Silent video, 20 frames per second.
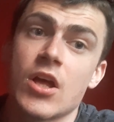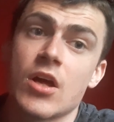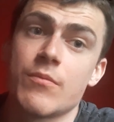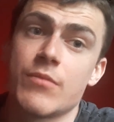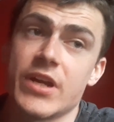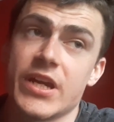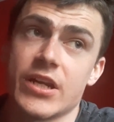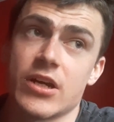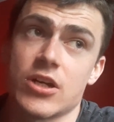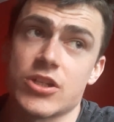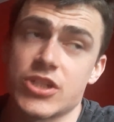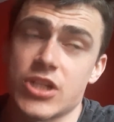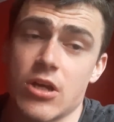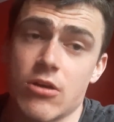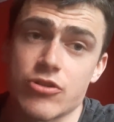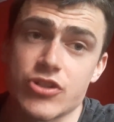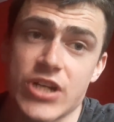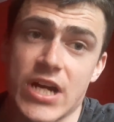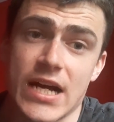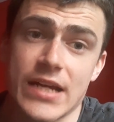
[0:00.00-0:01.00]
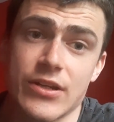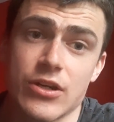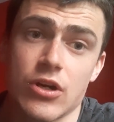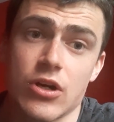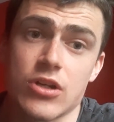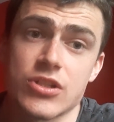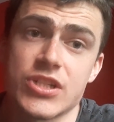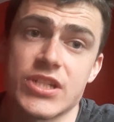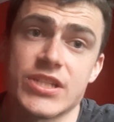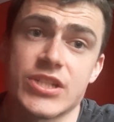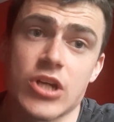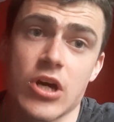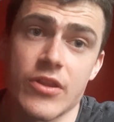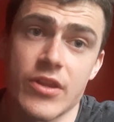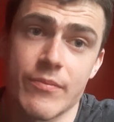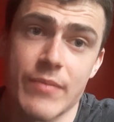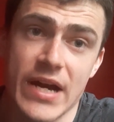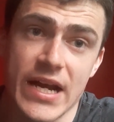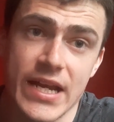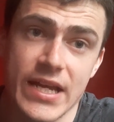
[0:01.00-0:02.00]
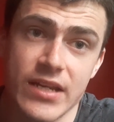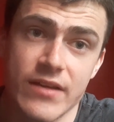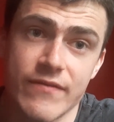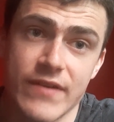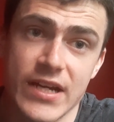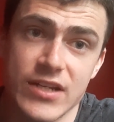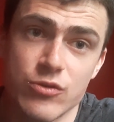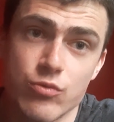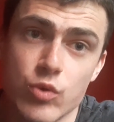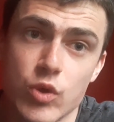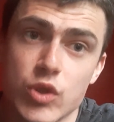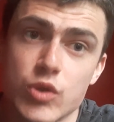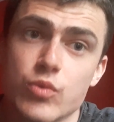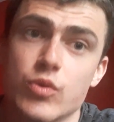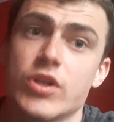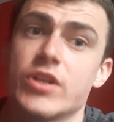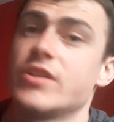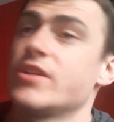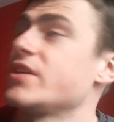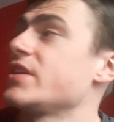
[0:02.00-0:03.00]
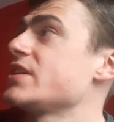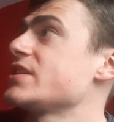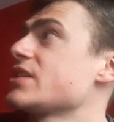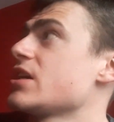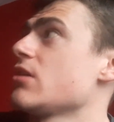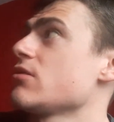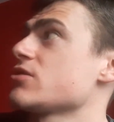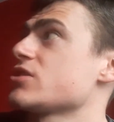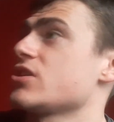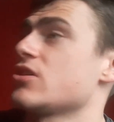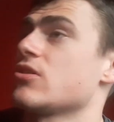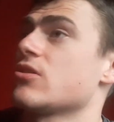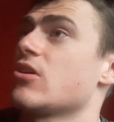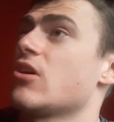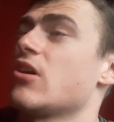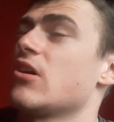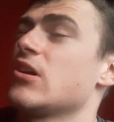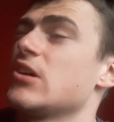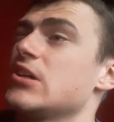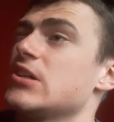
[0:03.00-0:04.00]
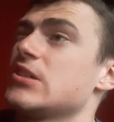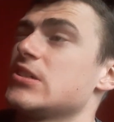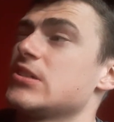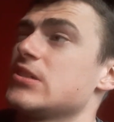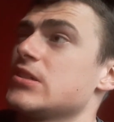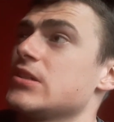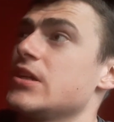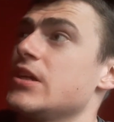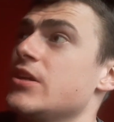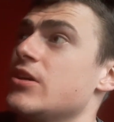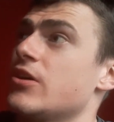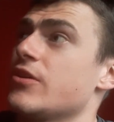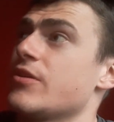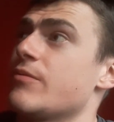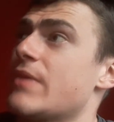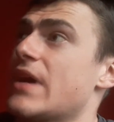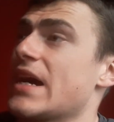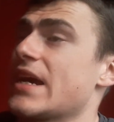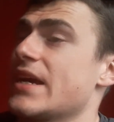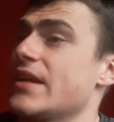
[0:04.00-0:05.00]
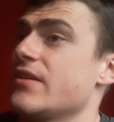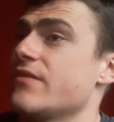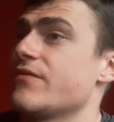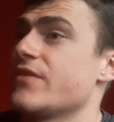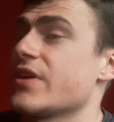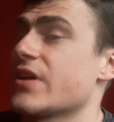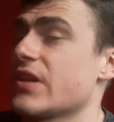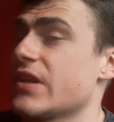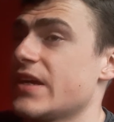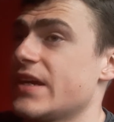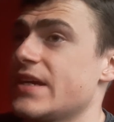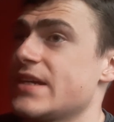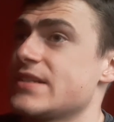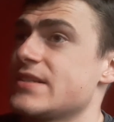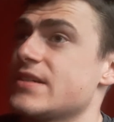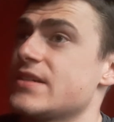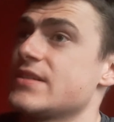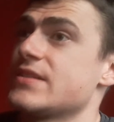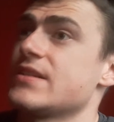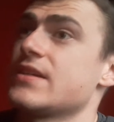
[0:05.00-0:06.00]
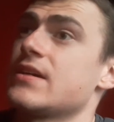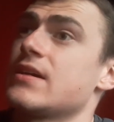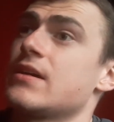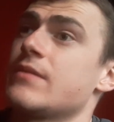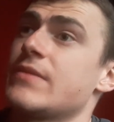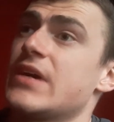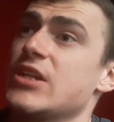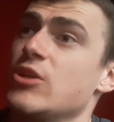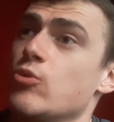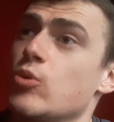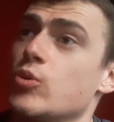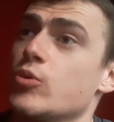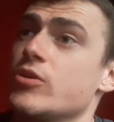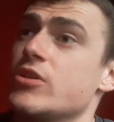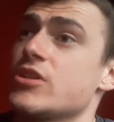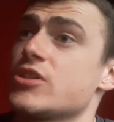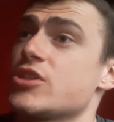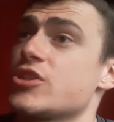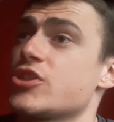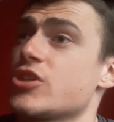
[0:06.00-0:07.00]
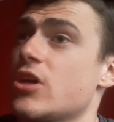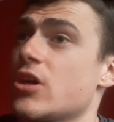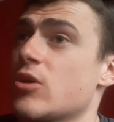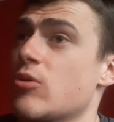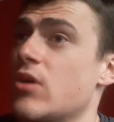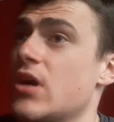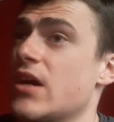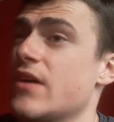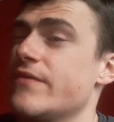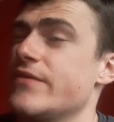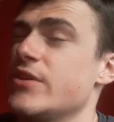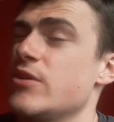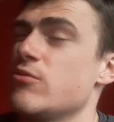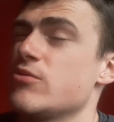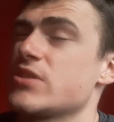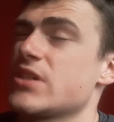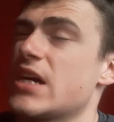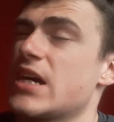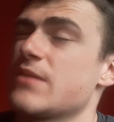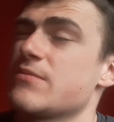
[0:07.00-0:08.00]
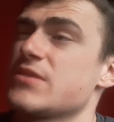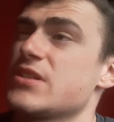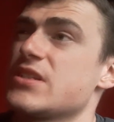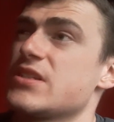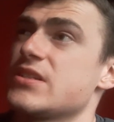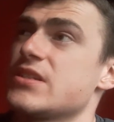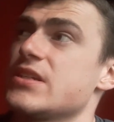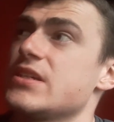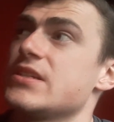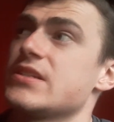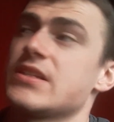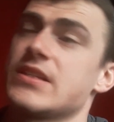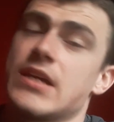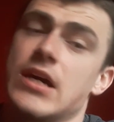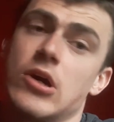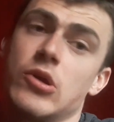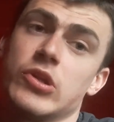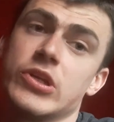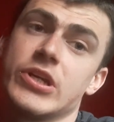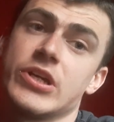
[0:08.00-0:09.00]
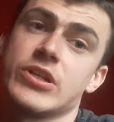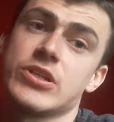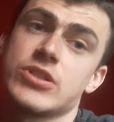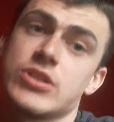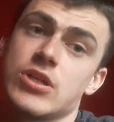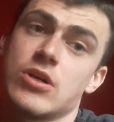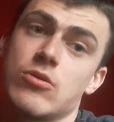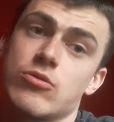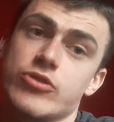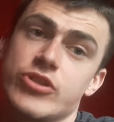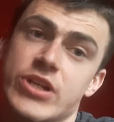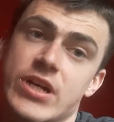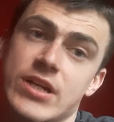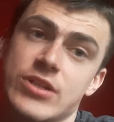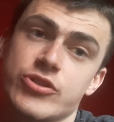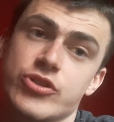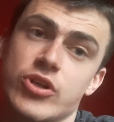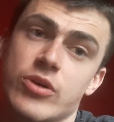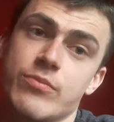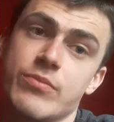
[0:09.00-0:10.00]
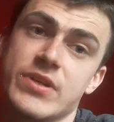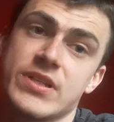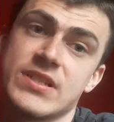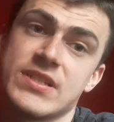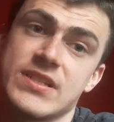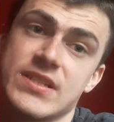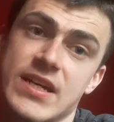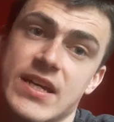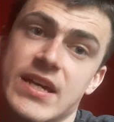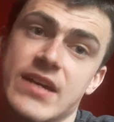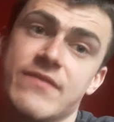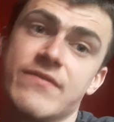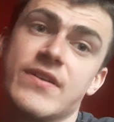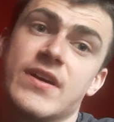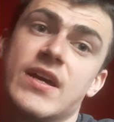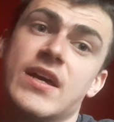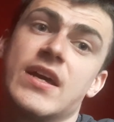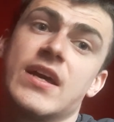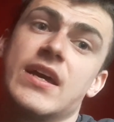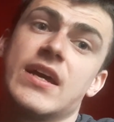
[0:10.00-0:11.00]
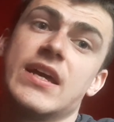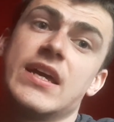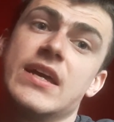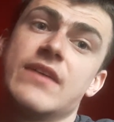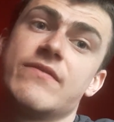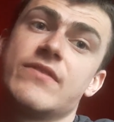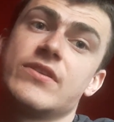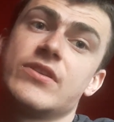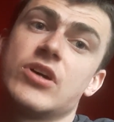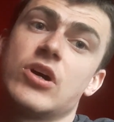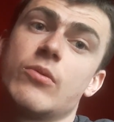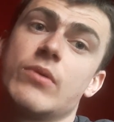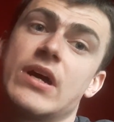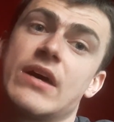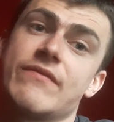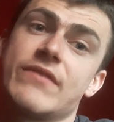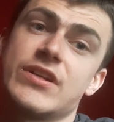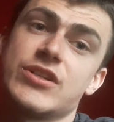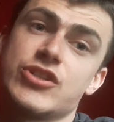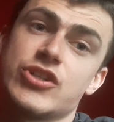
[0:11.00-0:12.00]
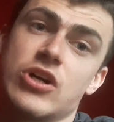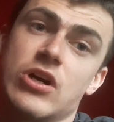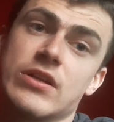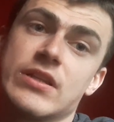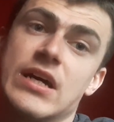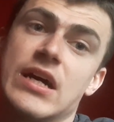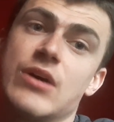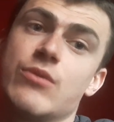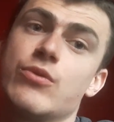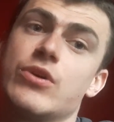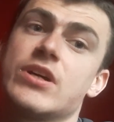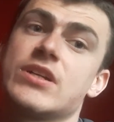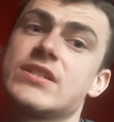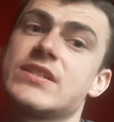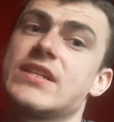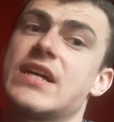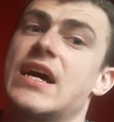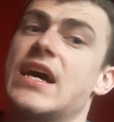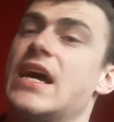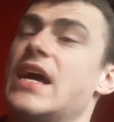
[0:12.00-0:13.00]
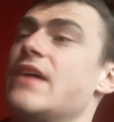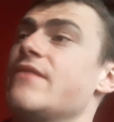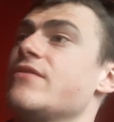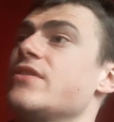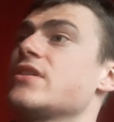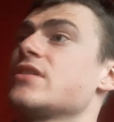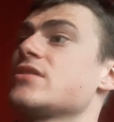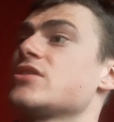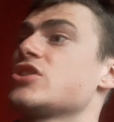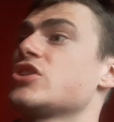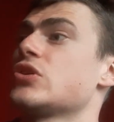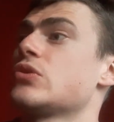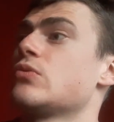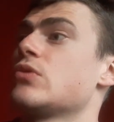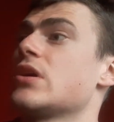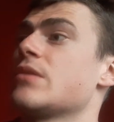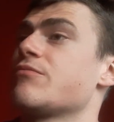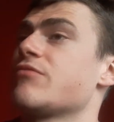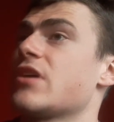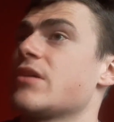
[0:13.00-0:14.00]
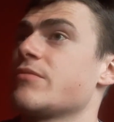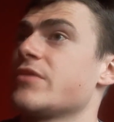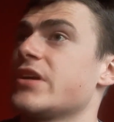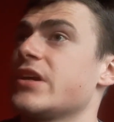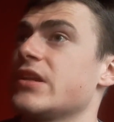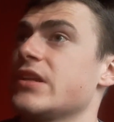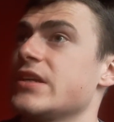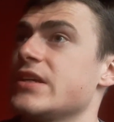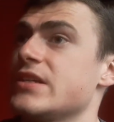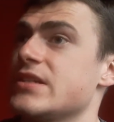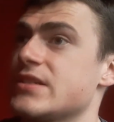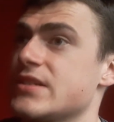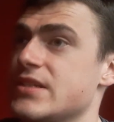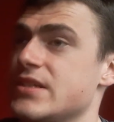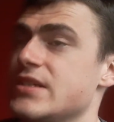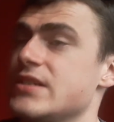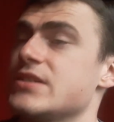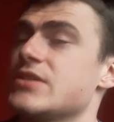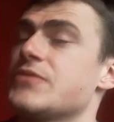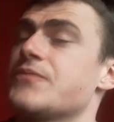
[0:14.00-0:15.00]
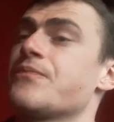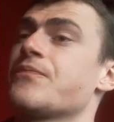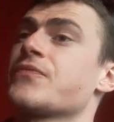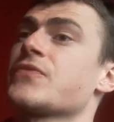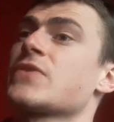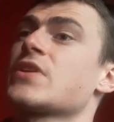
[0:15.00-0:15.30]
But, you know, Solskjaer knows he's got the backing of Ed Woodward, and he's also got, you know, the backing of the Glazers. Ed Woodward has assured quite a few times this season that Ole Gunnar Solskjaer's job is safe, even though we have endured our worst start ever to a Premier League season.